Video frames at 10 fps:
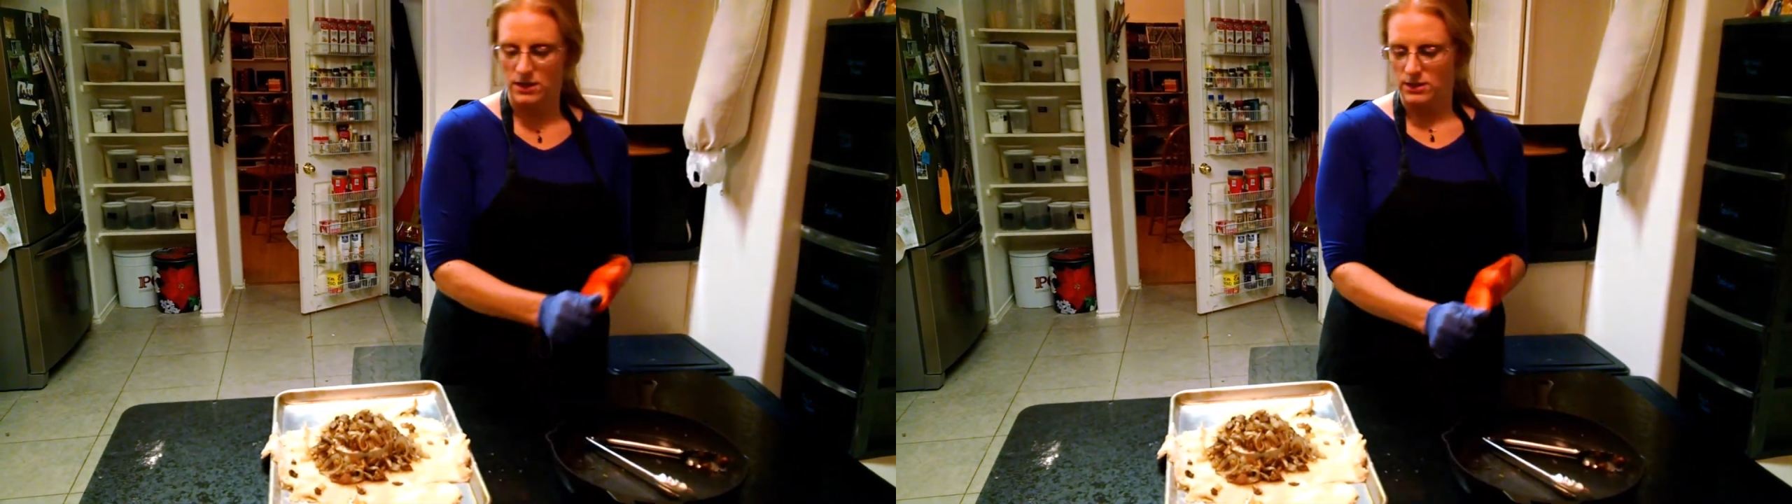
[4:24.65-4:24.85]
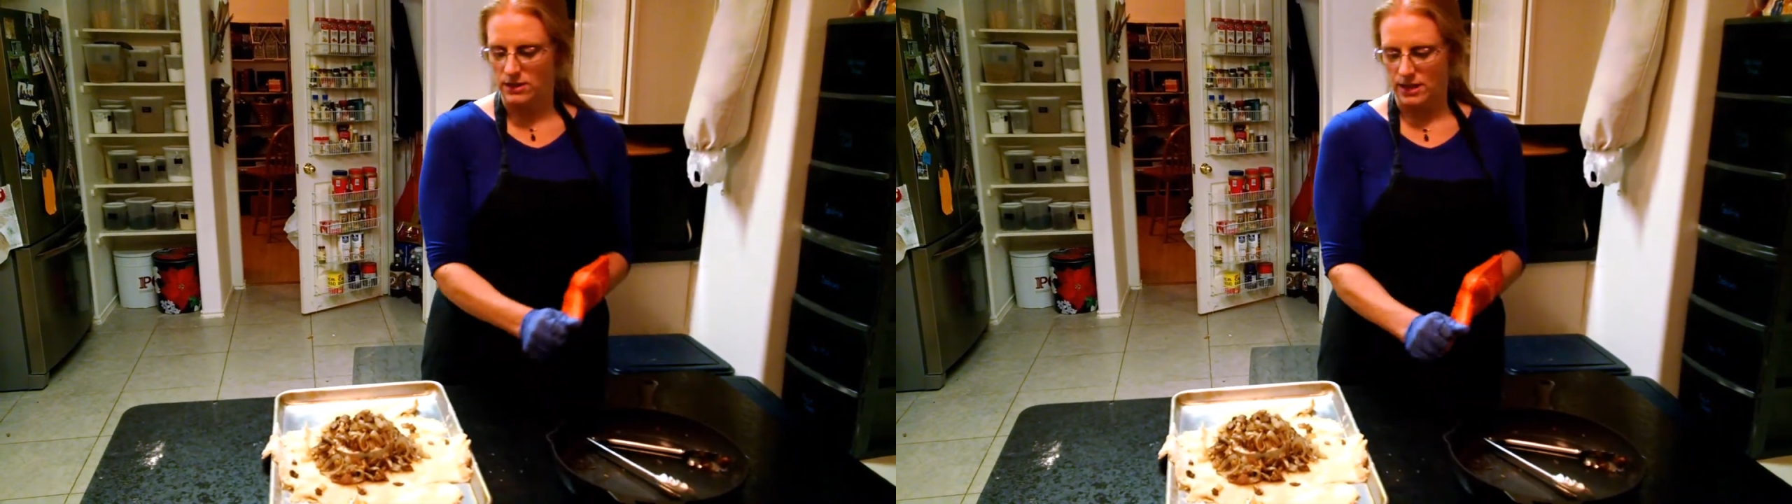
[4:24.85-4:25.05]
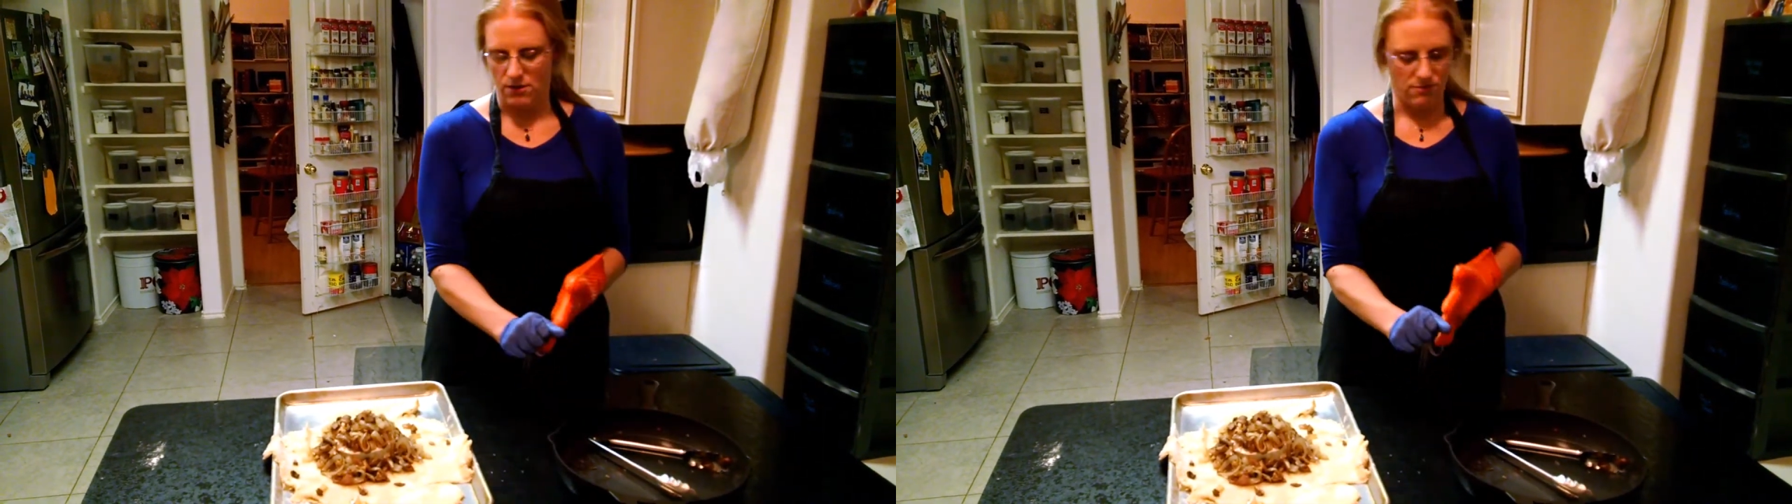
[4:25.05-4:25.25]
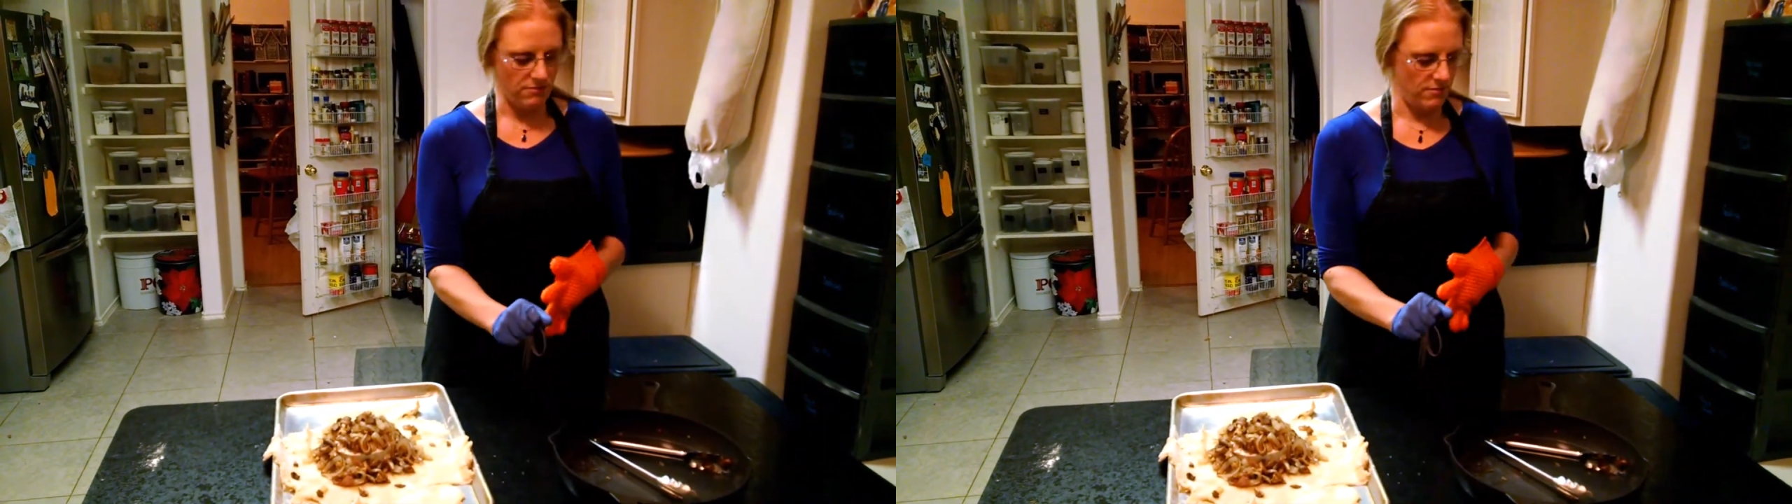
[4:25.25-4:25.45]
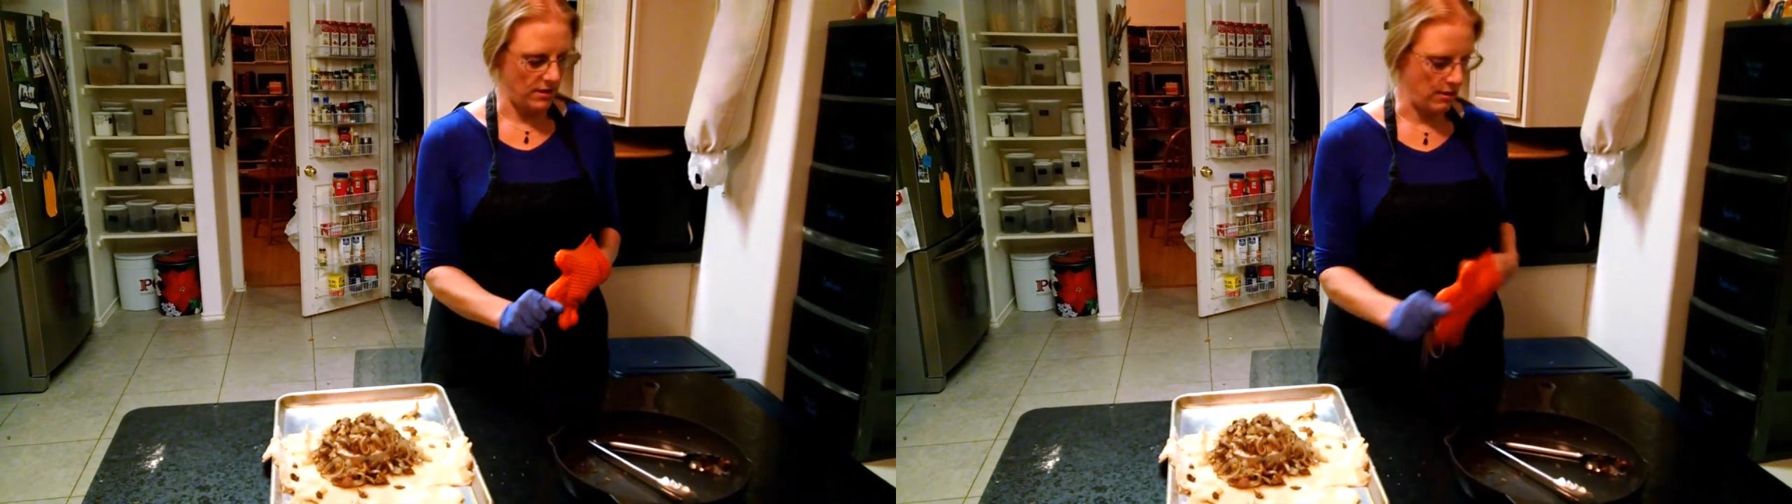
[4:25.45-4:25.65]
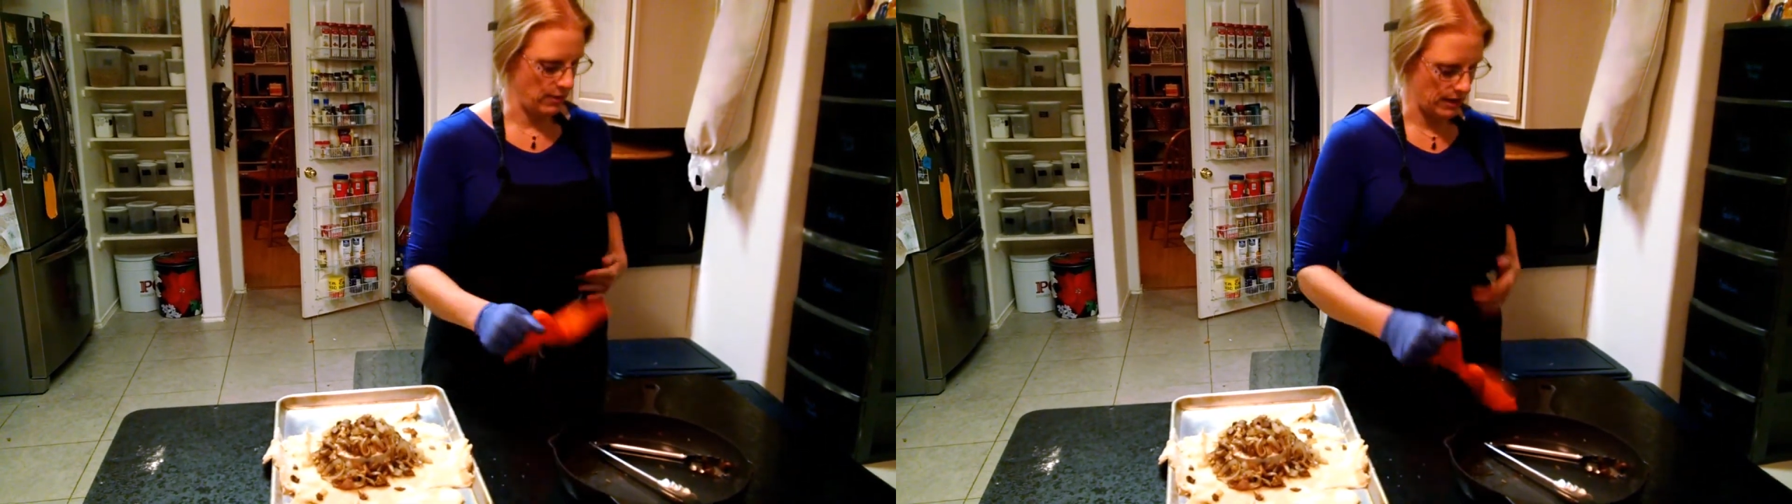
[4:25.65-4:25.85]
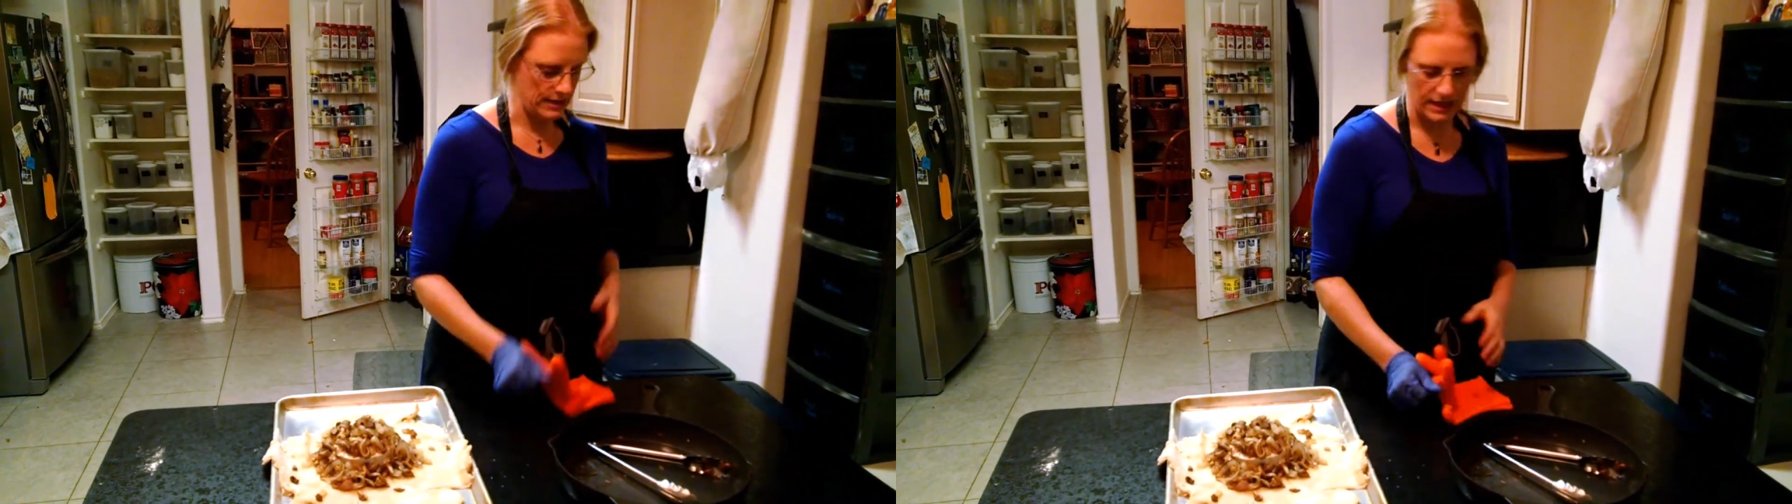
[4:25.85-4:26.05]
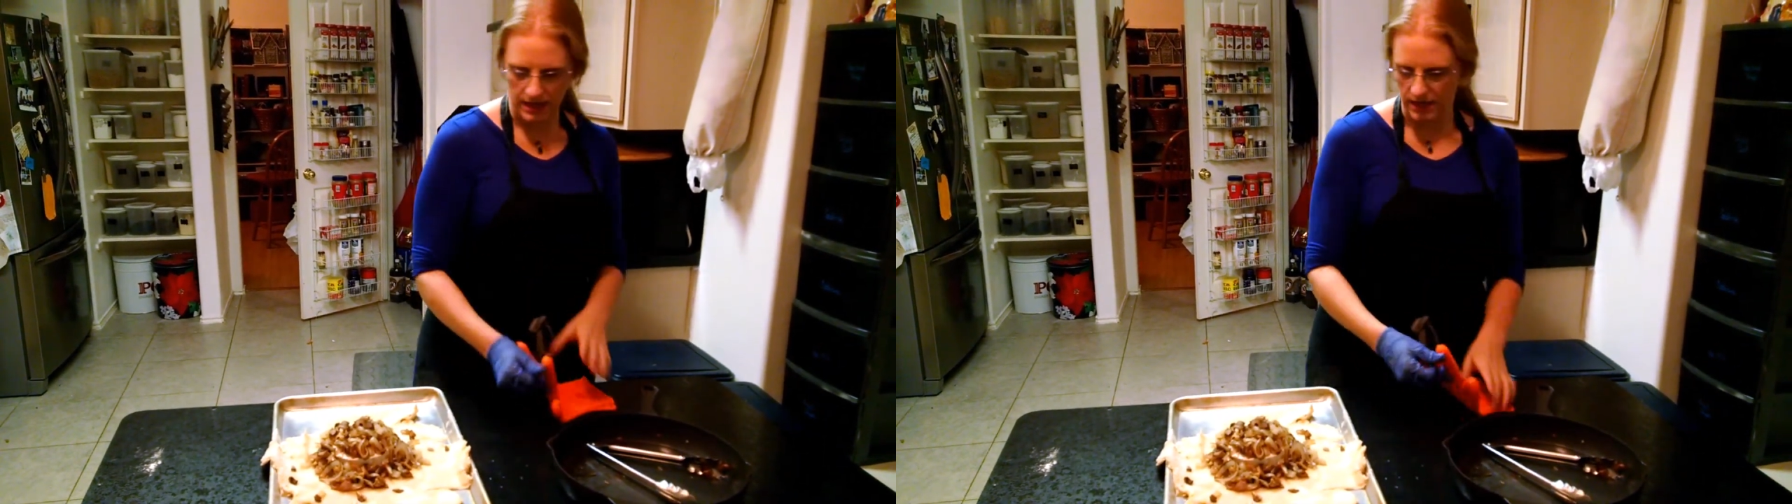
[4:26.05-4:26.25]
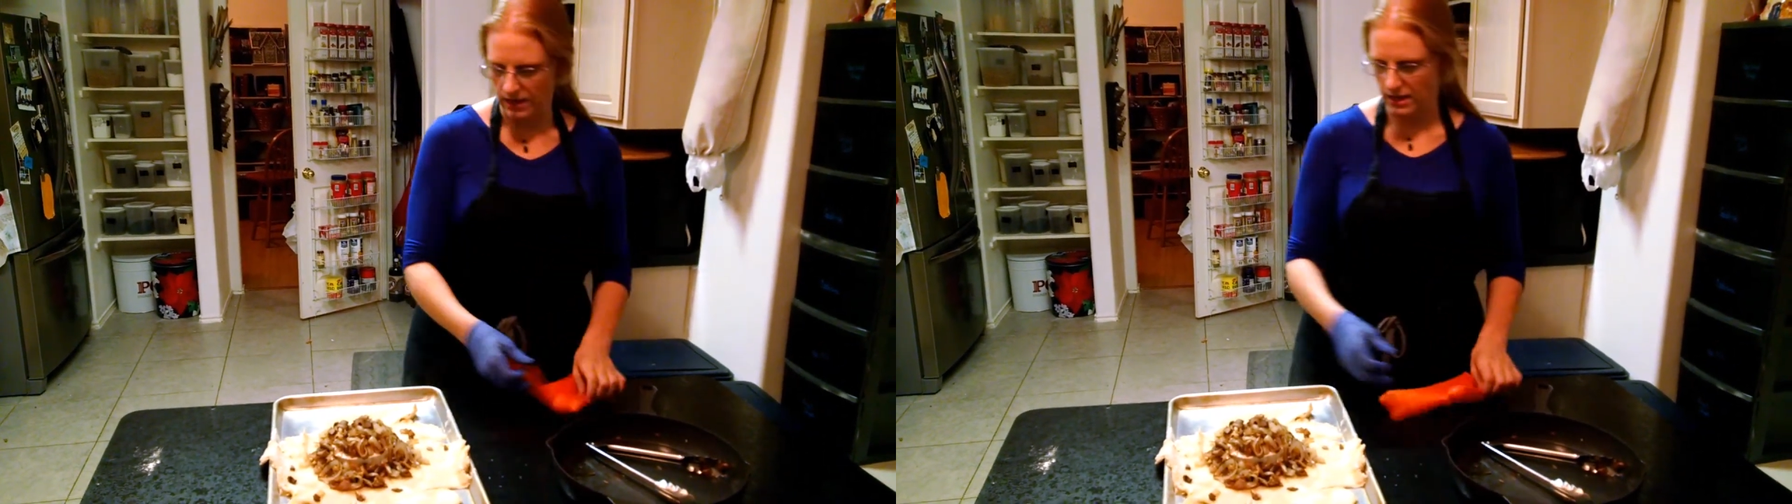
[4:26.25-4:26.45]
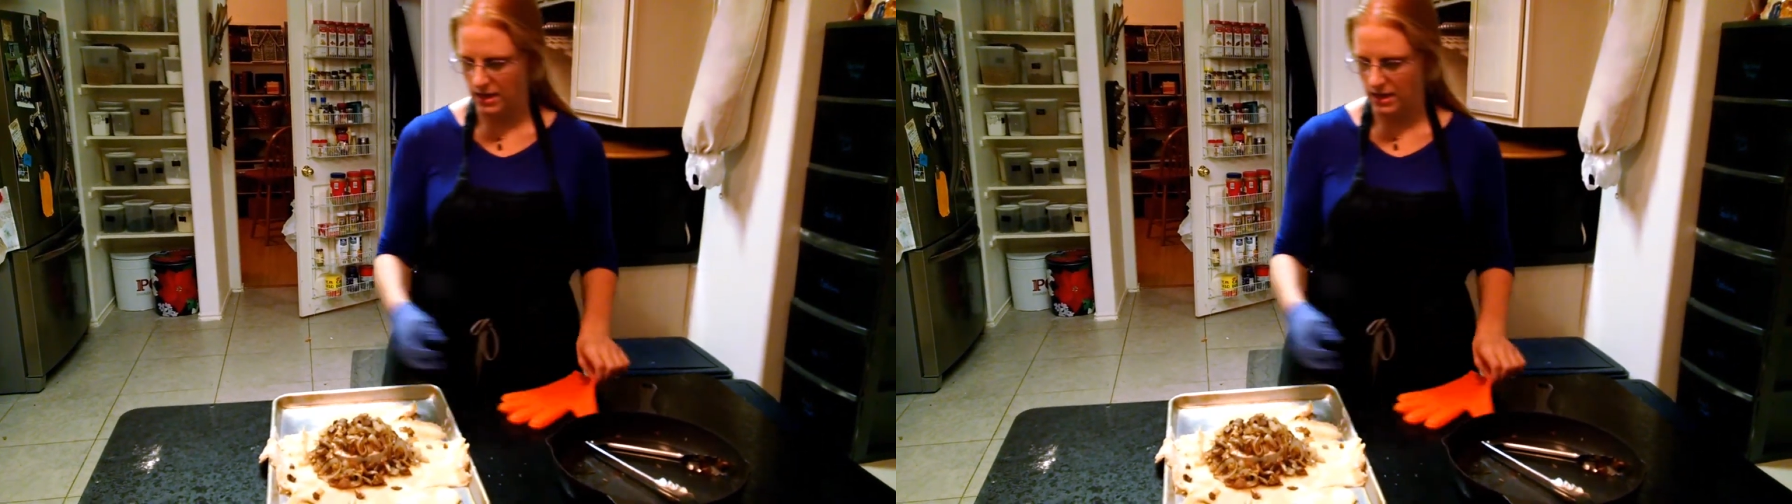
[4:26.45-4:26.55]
So now we're going to take